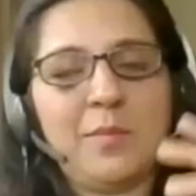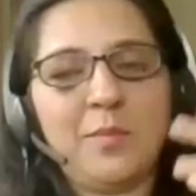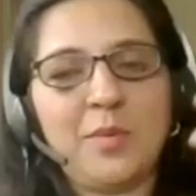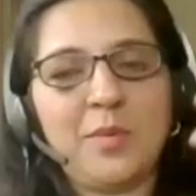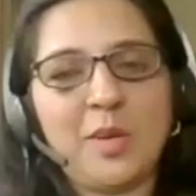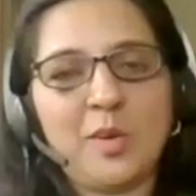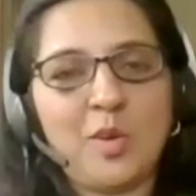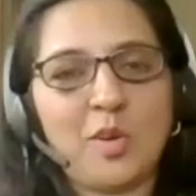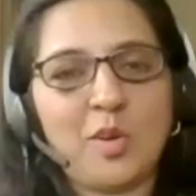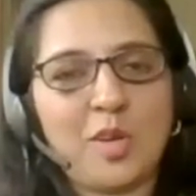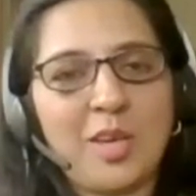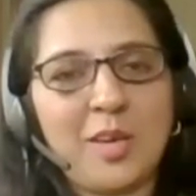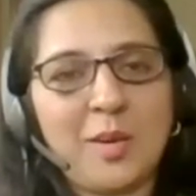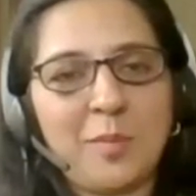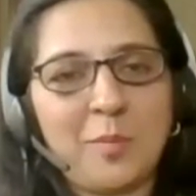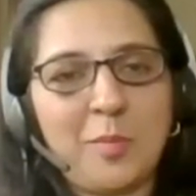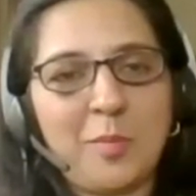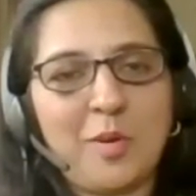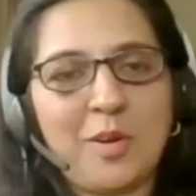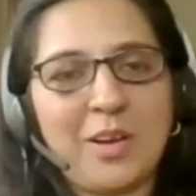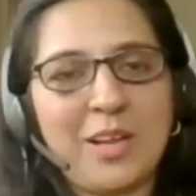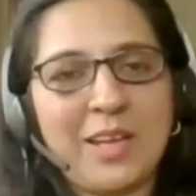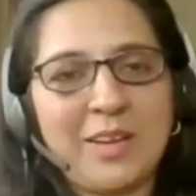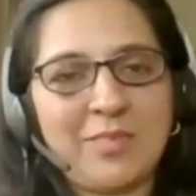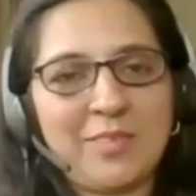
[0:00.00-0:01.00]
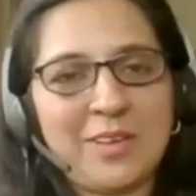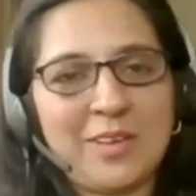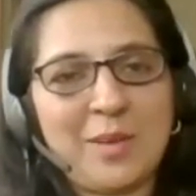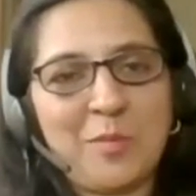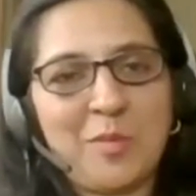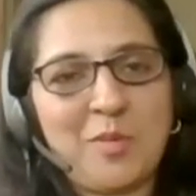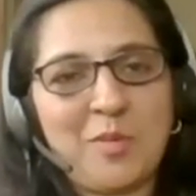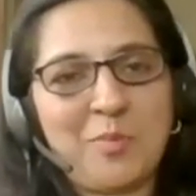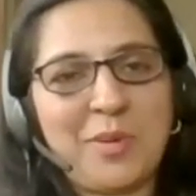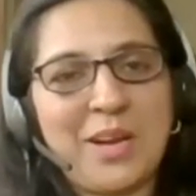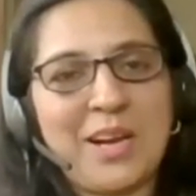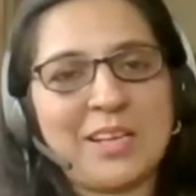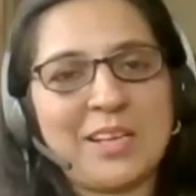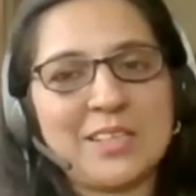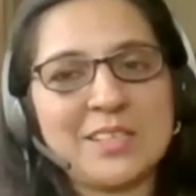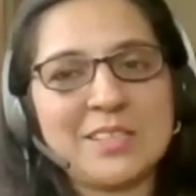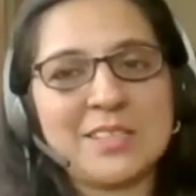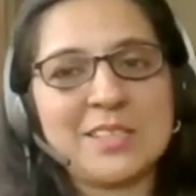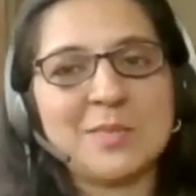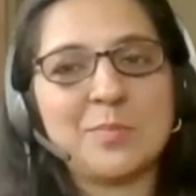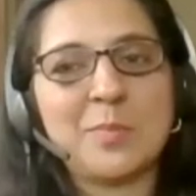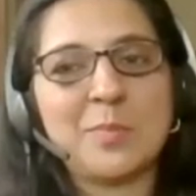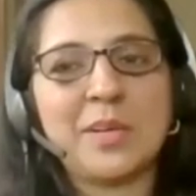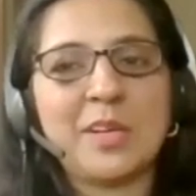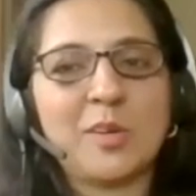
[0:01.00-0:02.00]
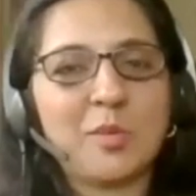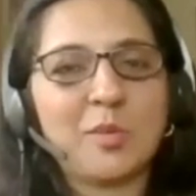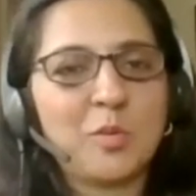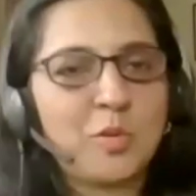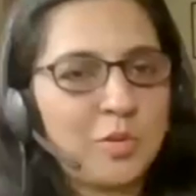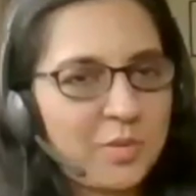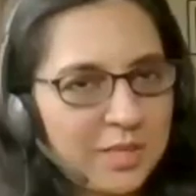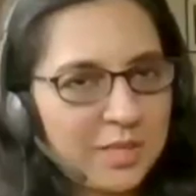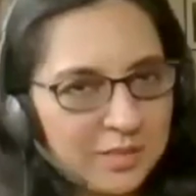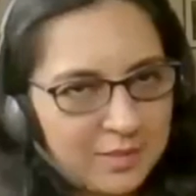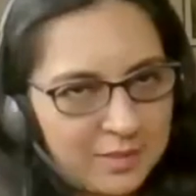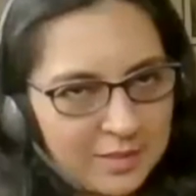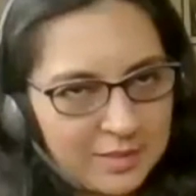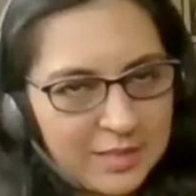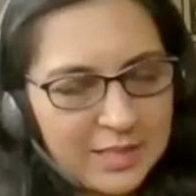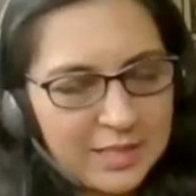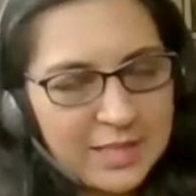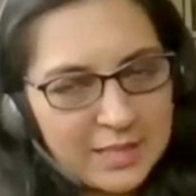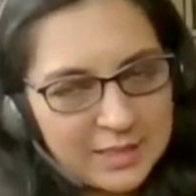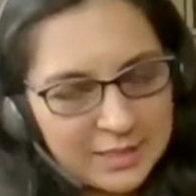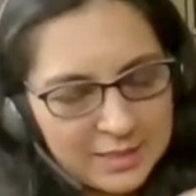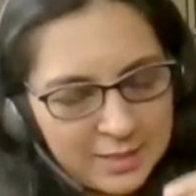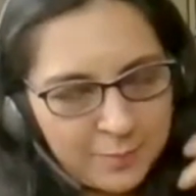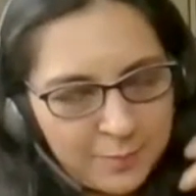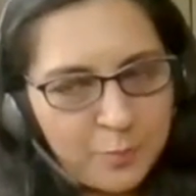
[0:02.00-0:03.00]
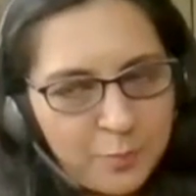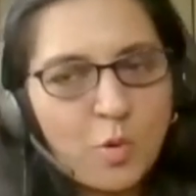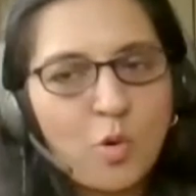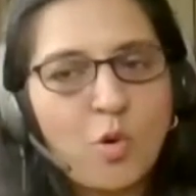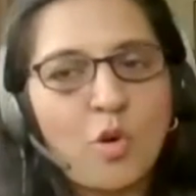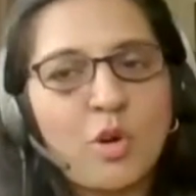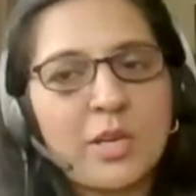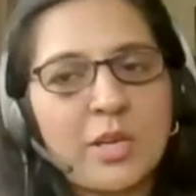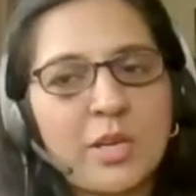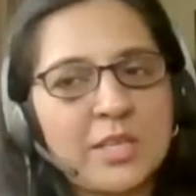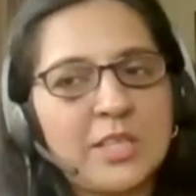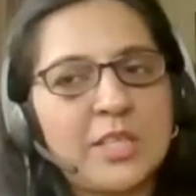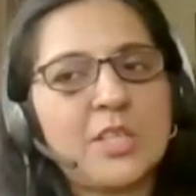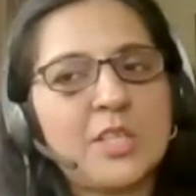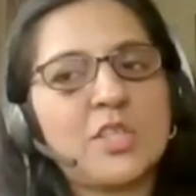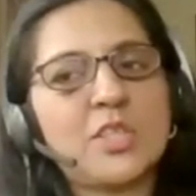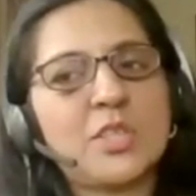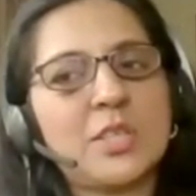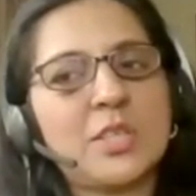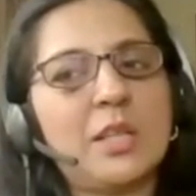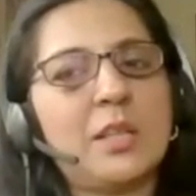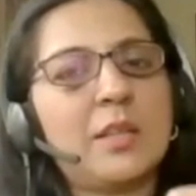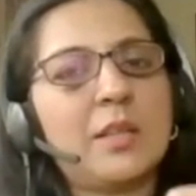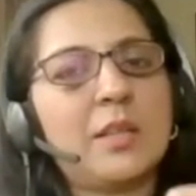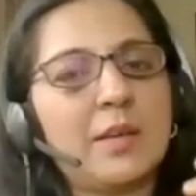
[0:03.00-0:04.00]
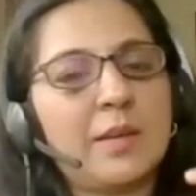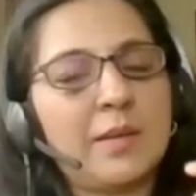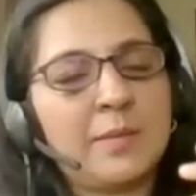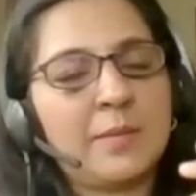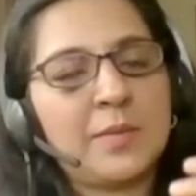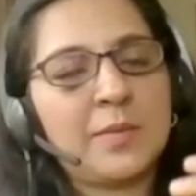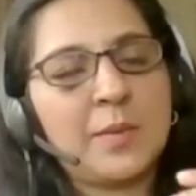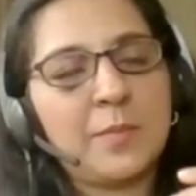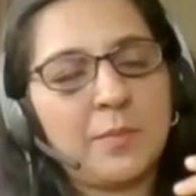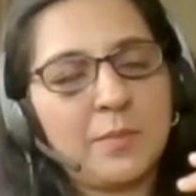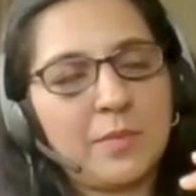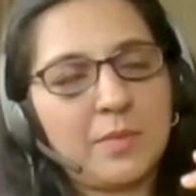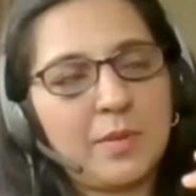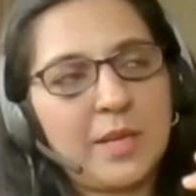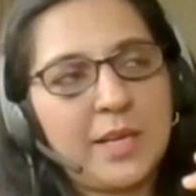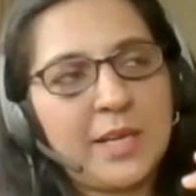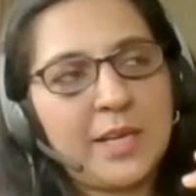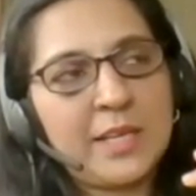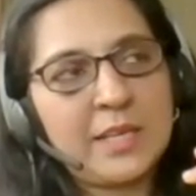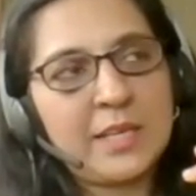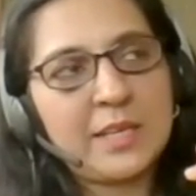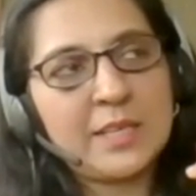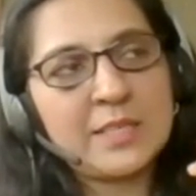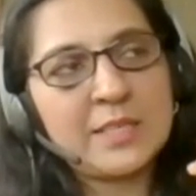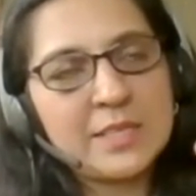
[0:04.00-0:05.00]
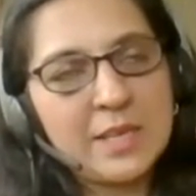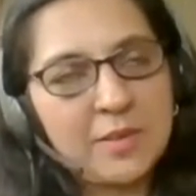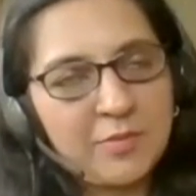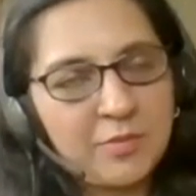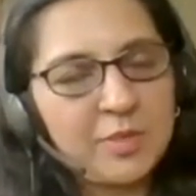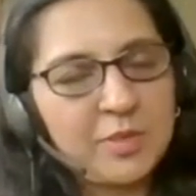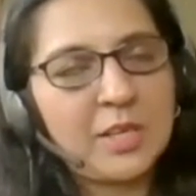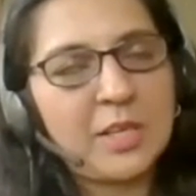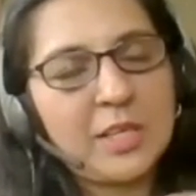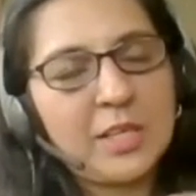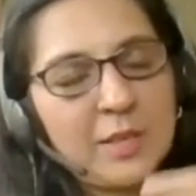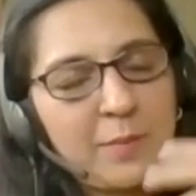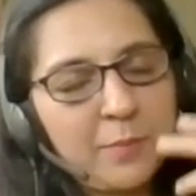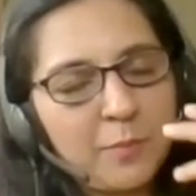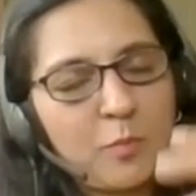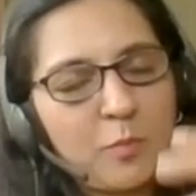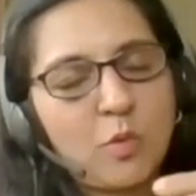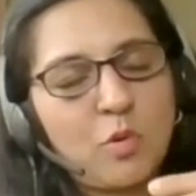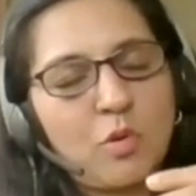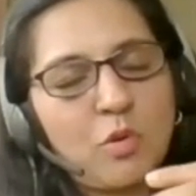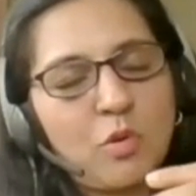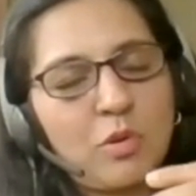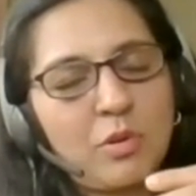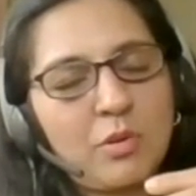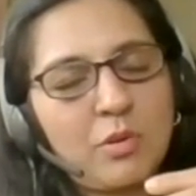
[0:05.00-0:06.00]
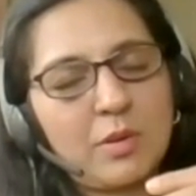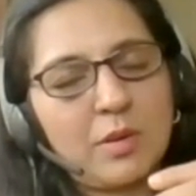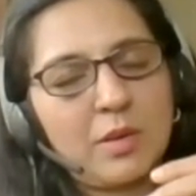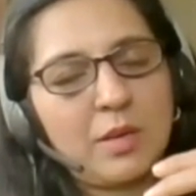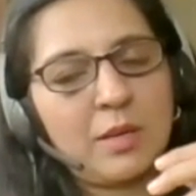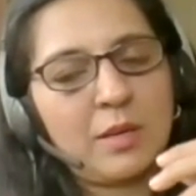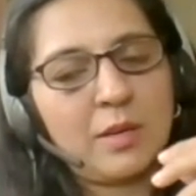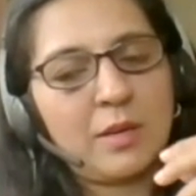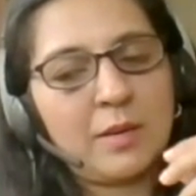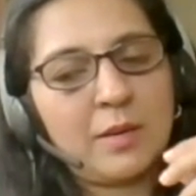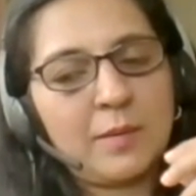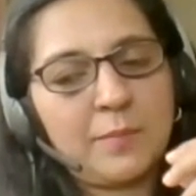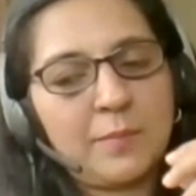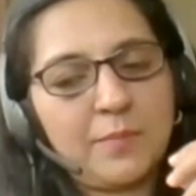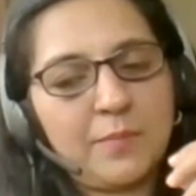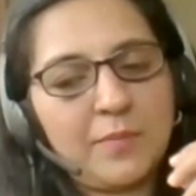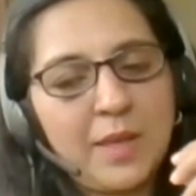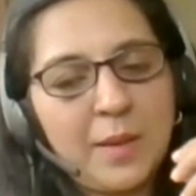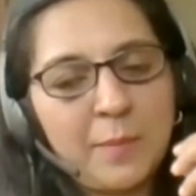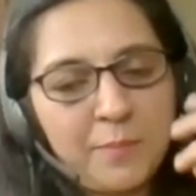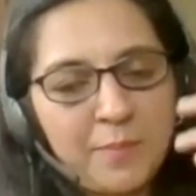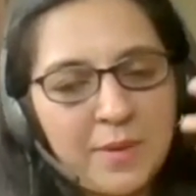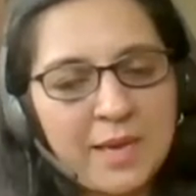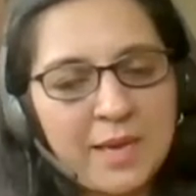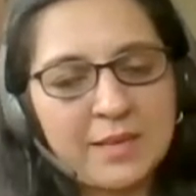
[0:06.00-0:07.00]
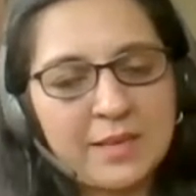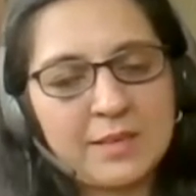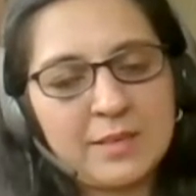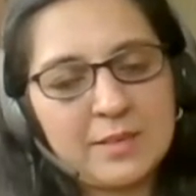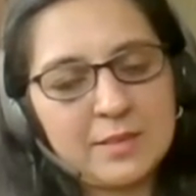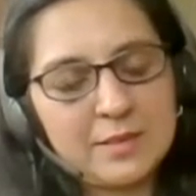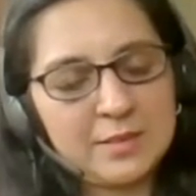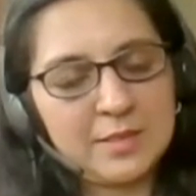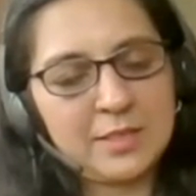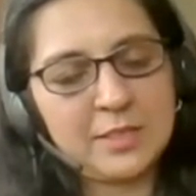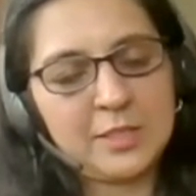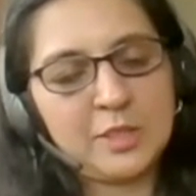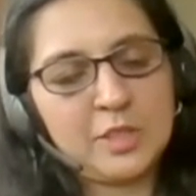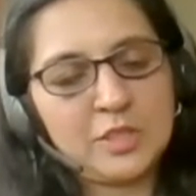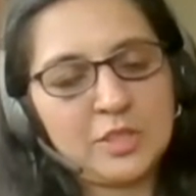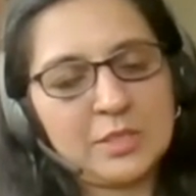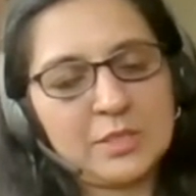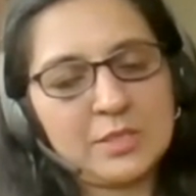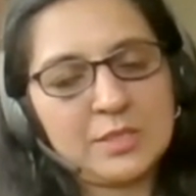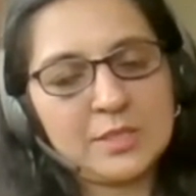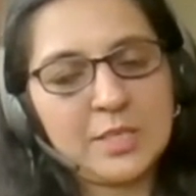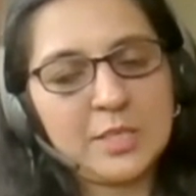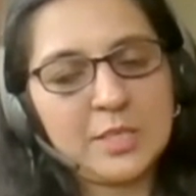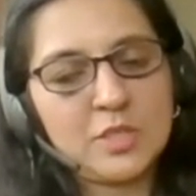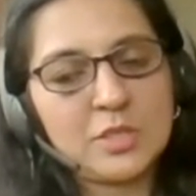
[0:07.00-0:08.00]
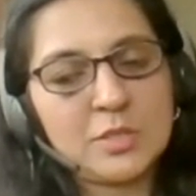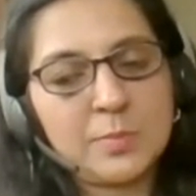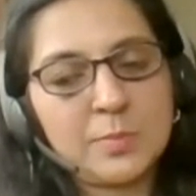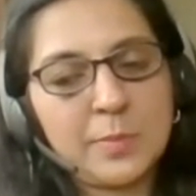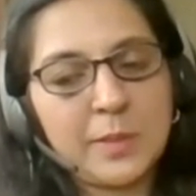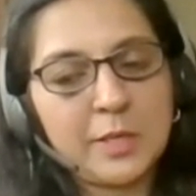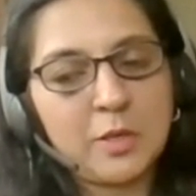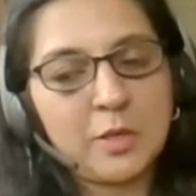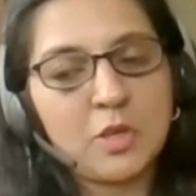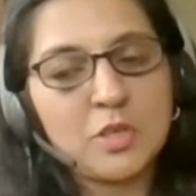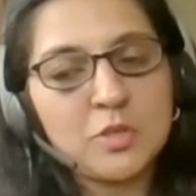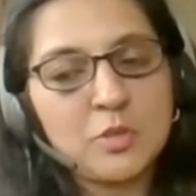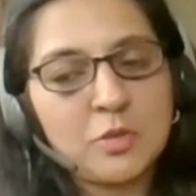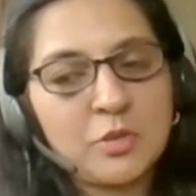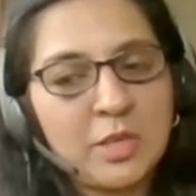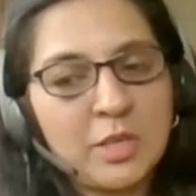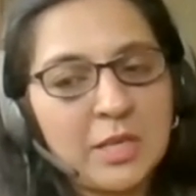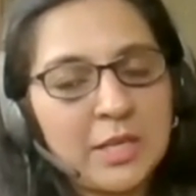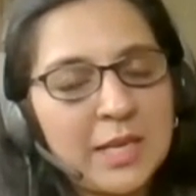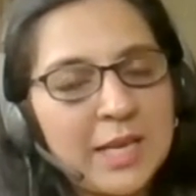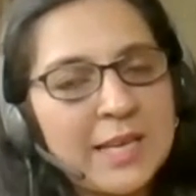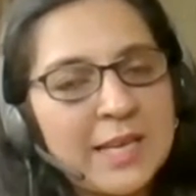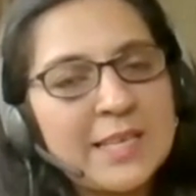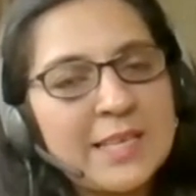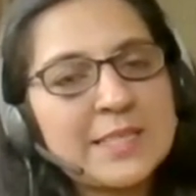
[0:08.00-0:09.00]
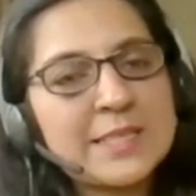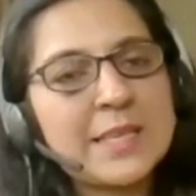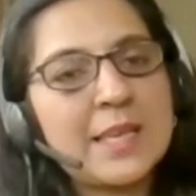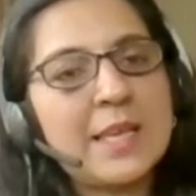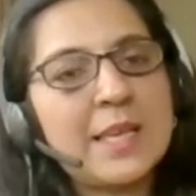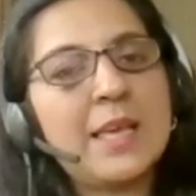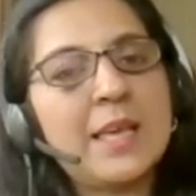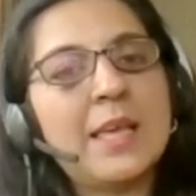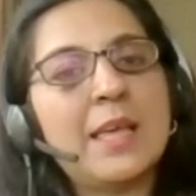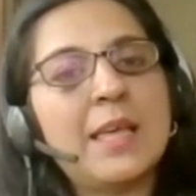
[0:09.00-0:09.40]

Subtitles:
We are talking about lifetime of practices, but it could, the more initial, the it is definitely more apparent in the initial stages, because you realize